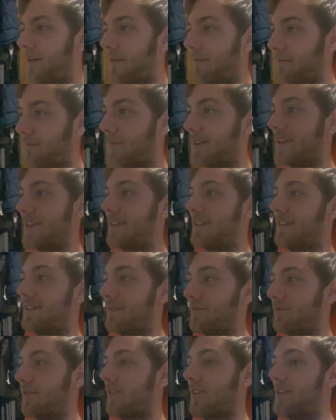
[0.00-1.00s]
me
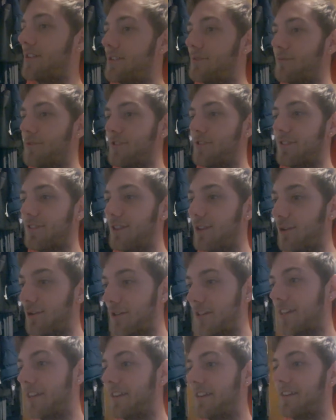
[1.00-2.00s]
and Ryan were just
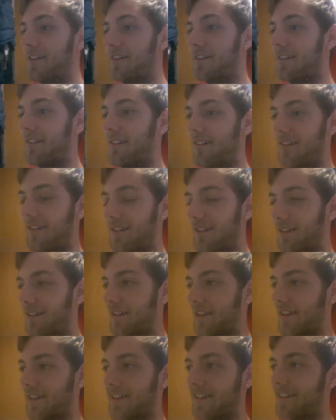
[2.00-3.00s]
locking in
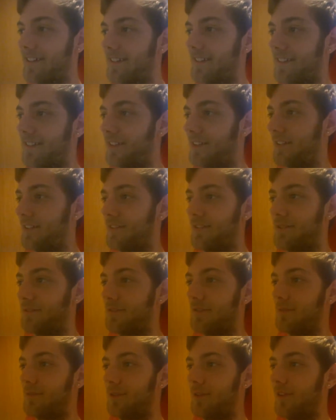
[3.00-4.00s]
like there's no
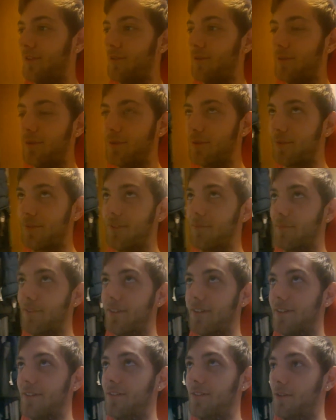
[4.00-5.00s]
tomorrow or
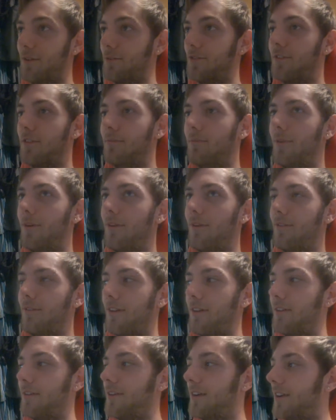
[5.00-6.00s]
something. No
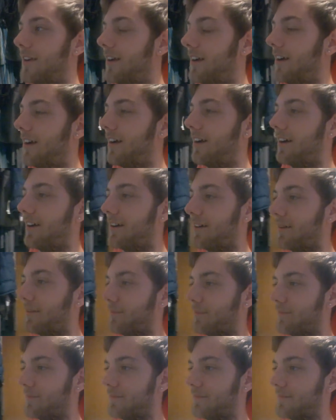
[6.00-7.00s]
tomorrow.
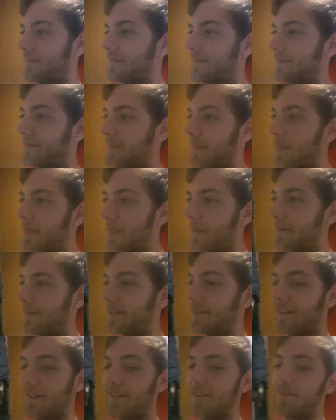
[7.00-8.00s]
Oh
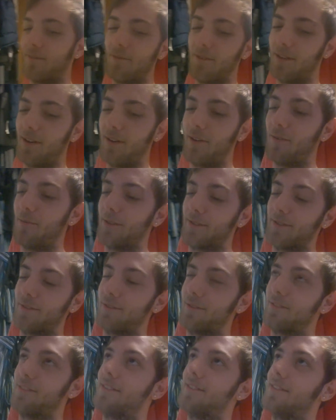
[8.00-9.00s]
my
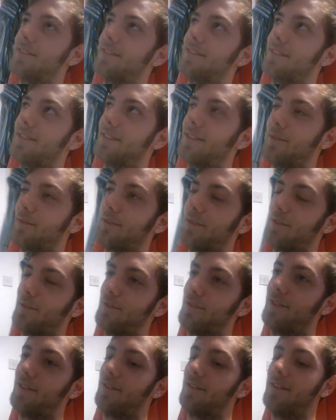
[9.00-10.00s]
God. That was so
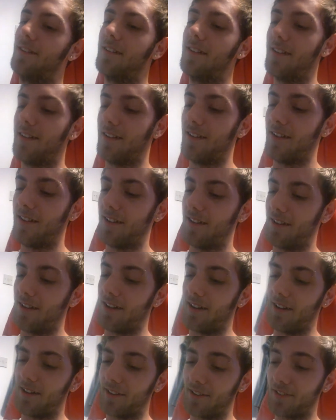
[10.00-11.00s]
fun.
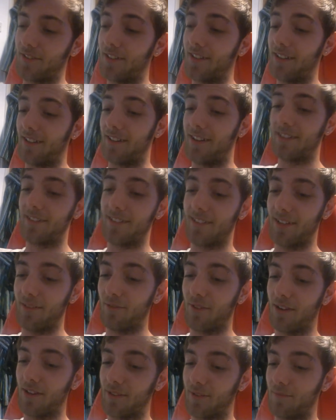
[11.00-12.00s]
Yeah, I'd say
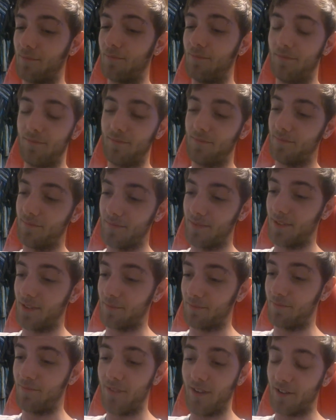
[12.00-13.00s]
Ryan's a
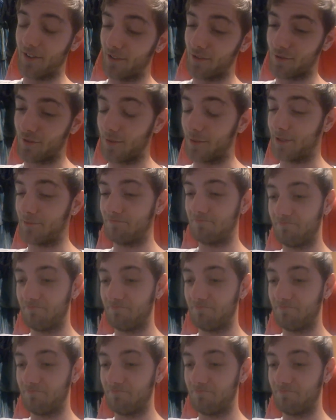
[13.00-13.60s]
very good drummer.